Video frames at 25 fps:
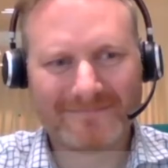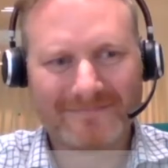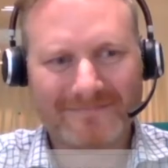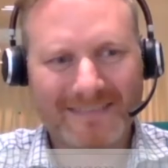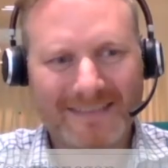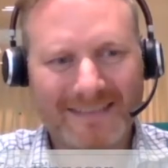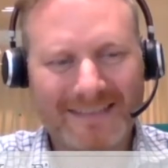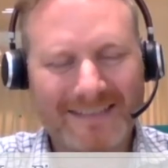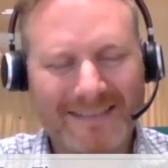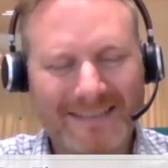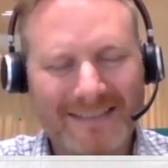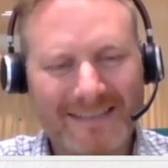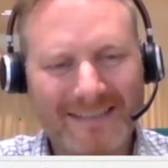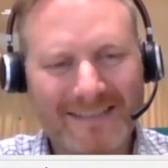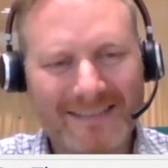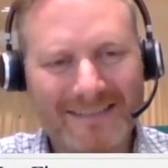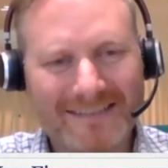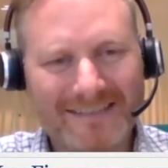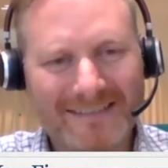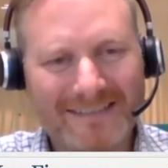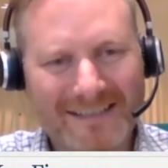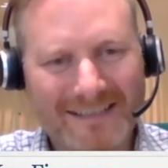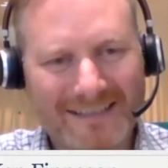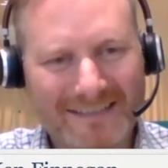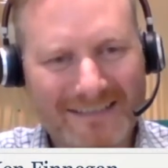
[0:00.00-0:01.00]
Hey Daniel,
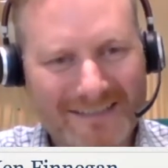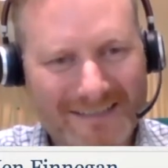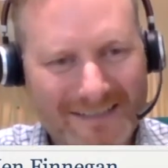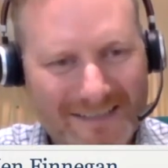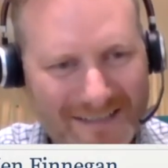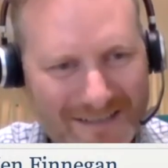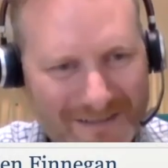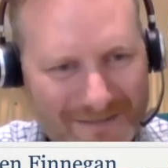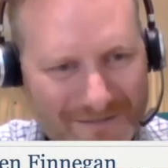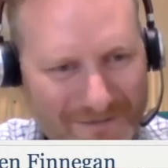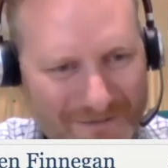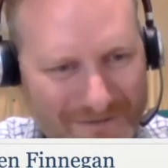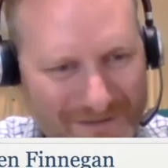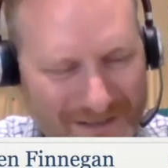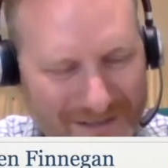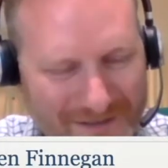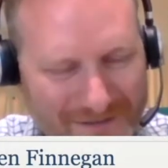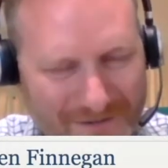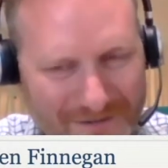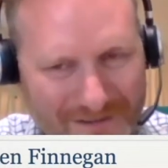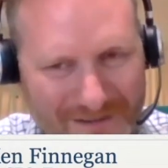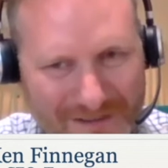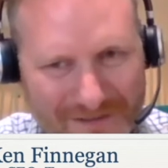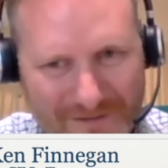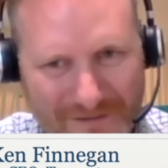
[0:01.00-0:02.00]
thanks
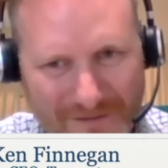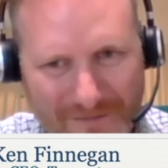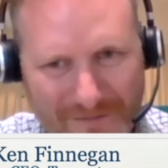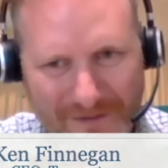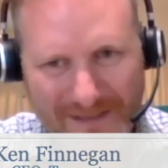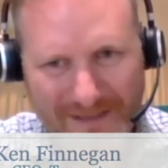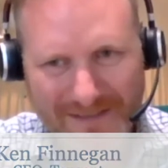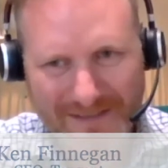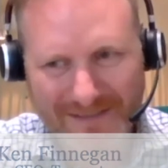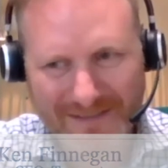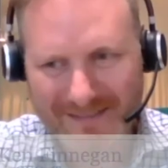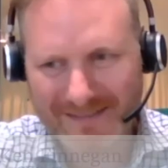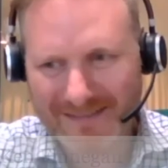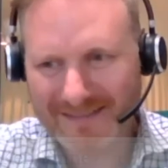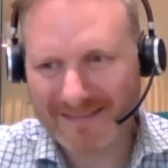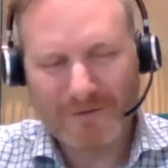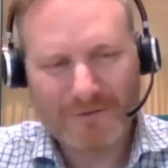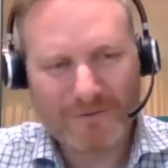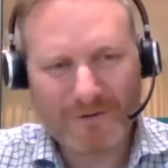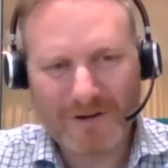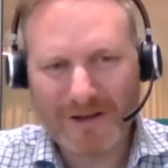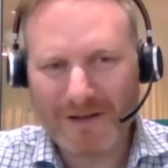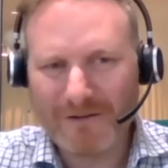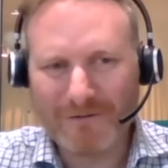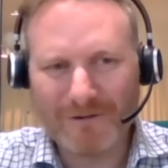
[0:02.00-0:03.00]
for having me, and
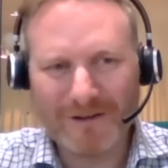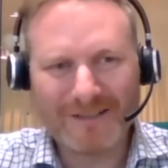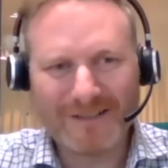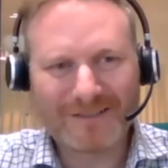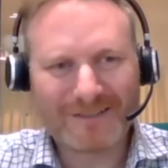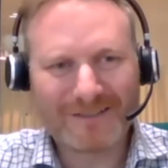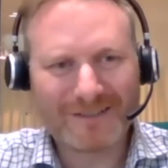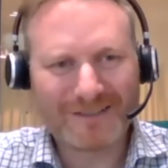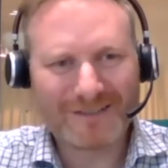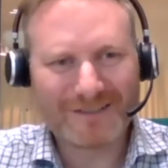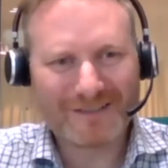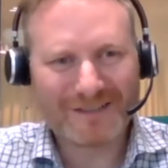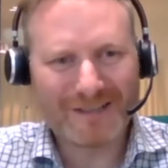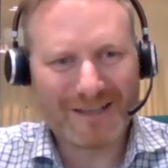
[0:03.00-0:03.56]
great research.